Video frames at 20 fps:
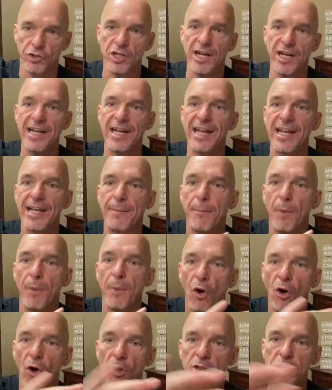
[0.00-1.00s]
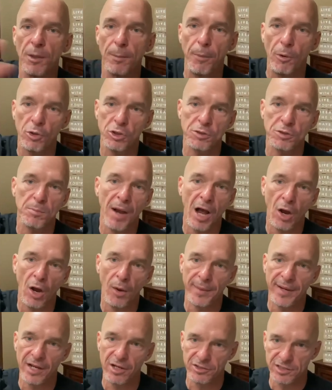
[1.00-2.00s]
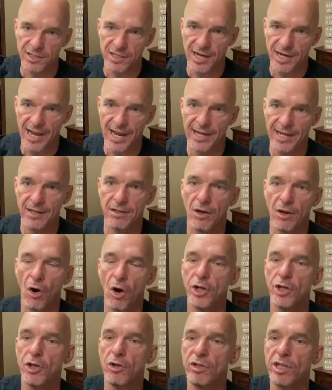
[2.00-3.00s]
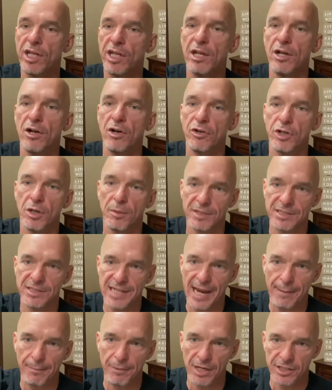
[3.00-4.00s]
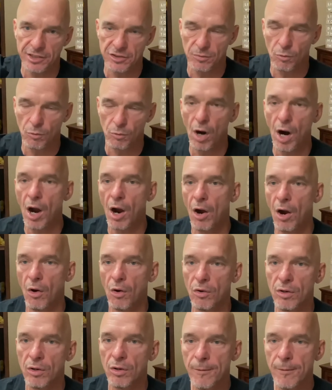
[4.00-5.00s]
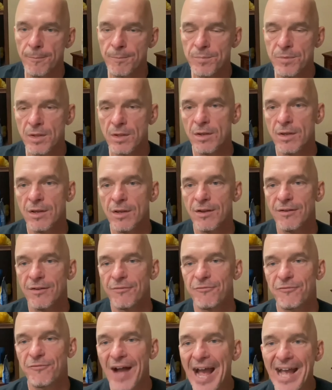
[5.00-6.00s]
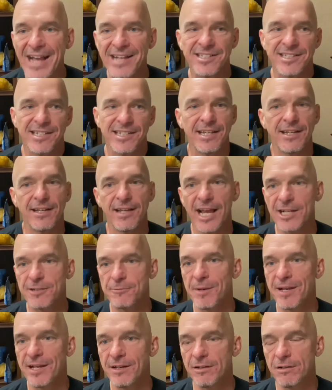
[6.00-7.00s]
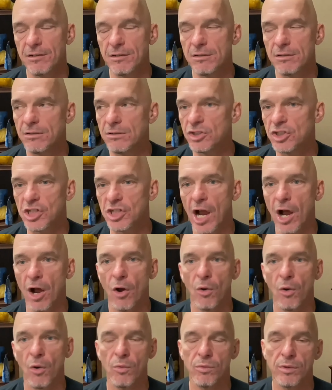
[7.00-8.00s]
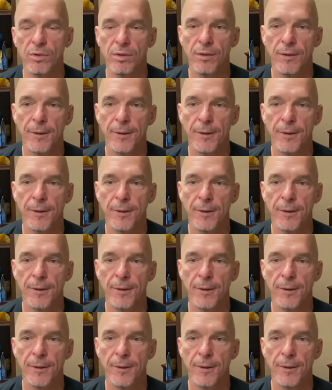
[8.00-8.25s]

you need to eat multiple small meals a day or you'll kill your metabolism. Wrong. Fasting has been shown,